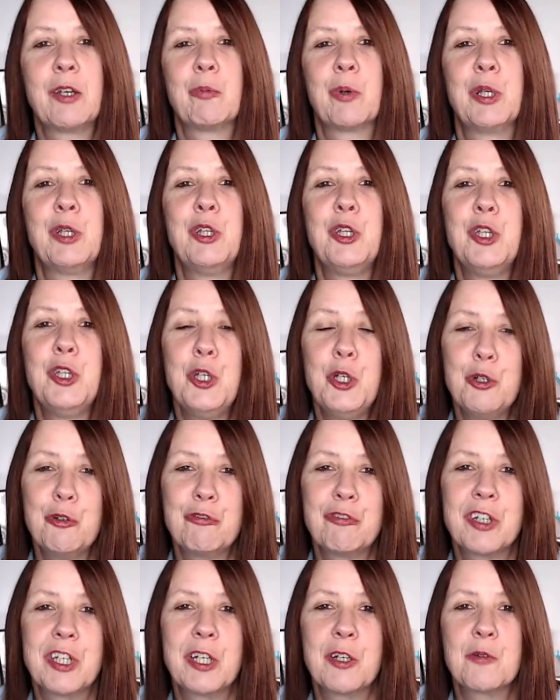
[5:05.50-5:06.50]
when new
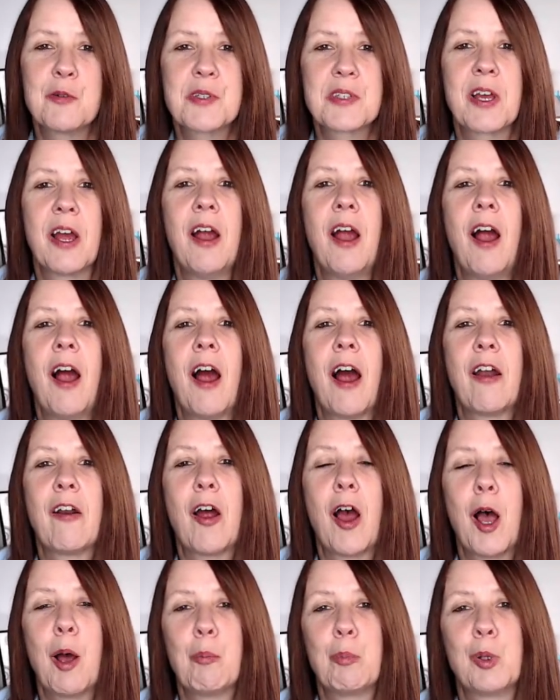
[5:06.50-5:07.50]
videos are
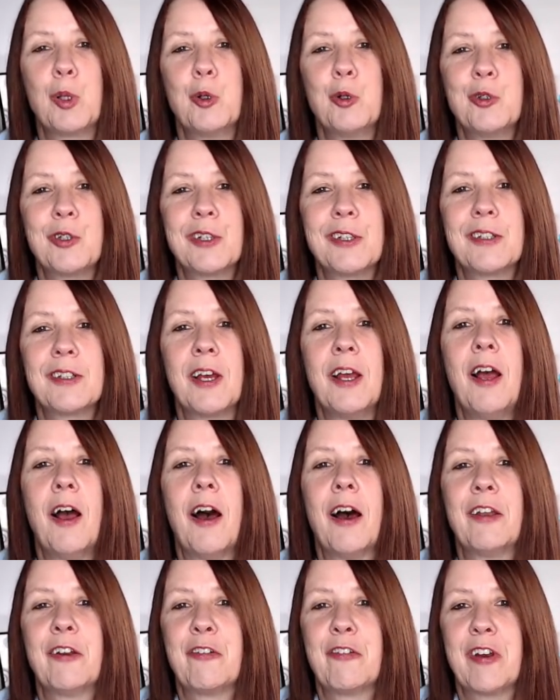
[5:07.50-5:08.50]
uploaded
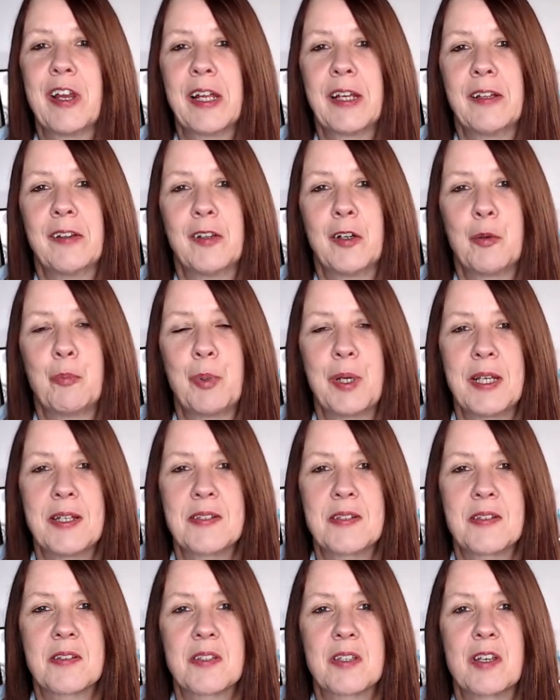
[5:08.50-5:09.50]
on a regular
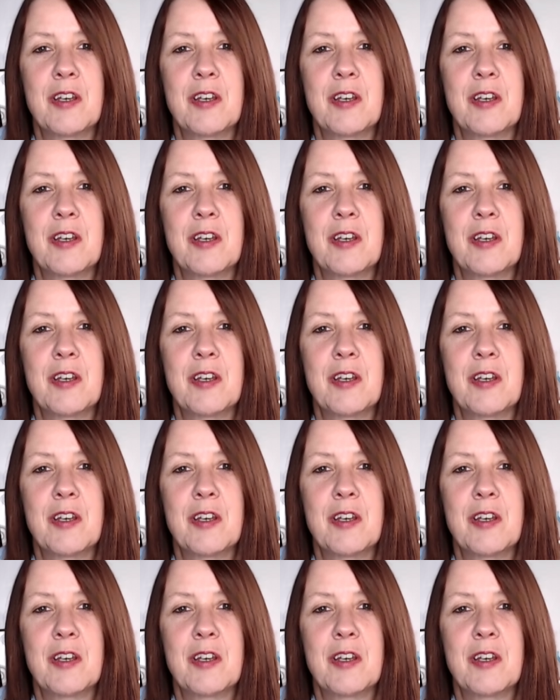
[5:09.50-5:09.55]
basis.